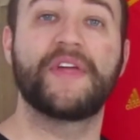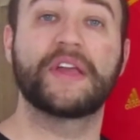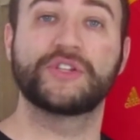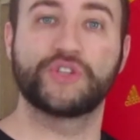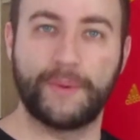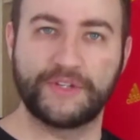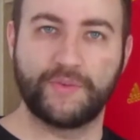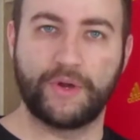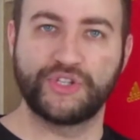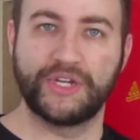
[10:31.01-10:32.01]
Thank you so much for
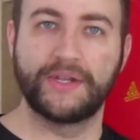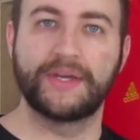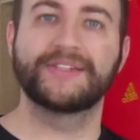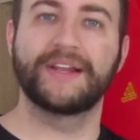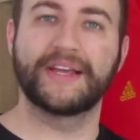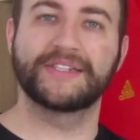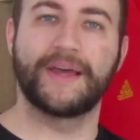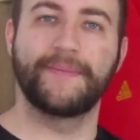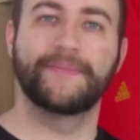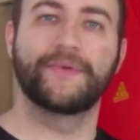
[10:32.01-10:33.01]
watching. Until next
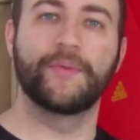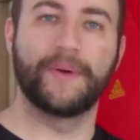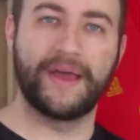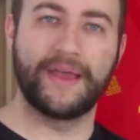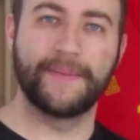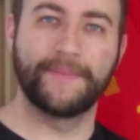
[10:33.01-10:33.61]
time, goodbye.